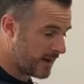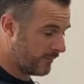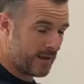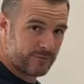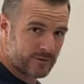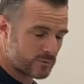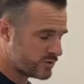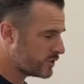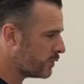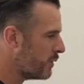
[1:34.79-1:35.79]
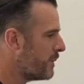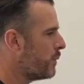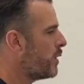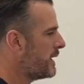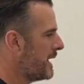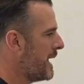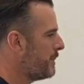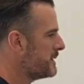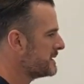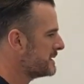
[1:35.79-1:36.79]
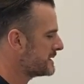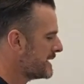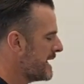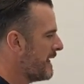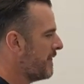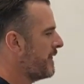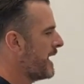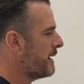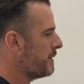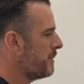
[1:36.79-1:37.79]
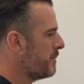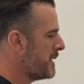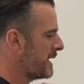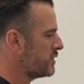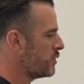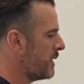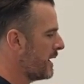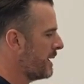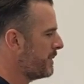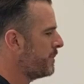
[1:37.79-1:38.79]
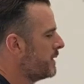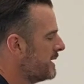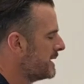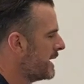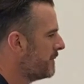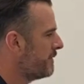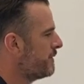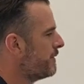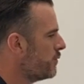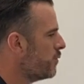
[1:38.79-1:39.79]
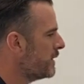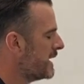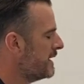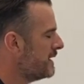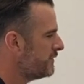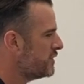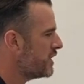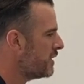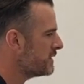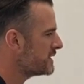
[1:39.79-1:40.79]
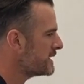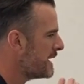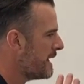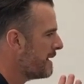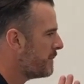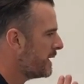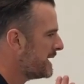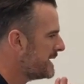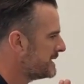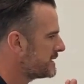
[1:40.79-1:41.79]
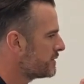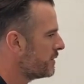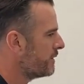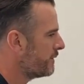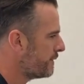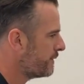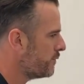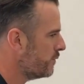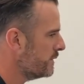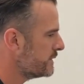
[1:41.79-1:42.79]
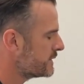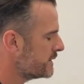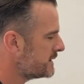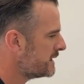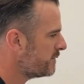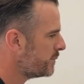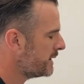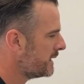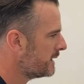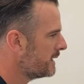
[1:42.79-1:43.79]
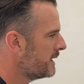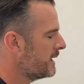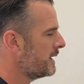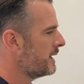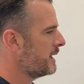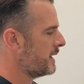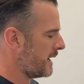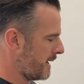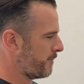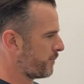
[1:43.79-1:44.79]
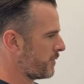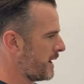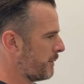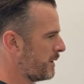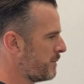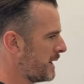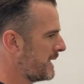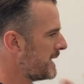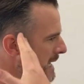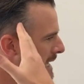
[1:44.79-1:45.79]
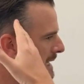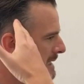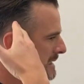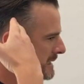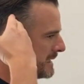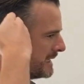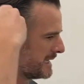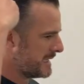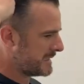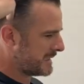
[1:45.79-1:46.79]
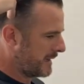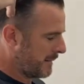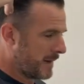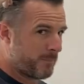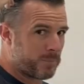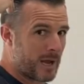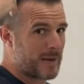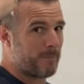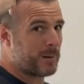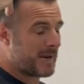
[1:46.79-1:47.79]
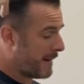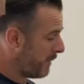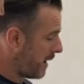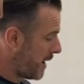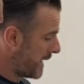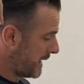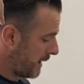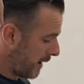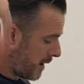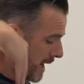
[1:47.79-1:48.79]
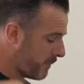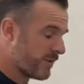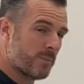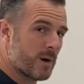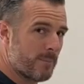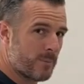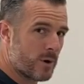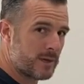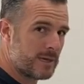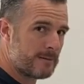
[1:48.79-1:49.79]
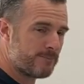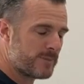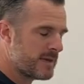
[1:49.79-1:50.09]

Hey, that feels normal. But what happens is that makes your upper body come forward. And if you notice, my head's gone forward. So instead of being upright where my head is up like a plumb line in line with my body,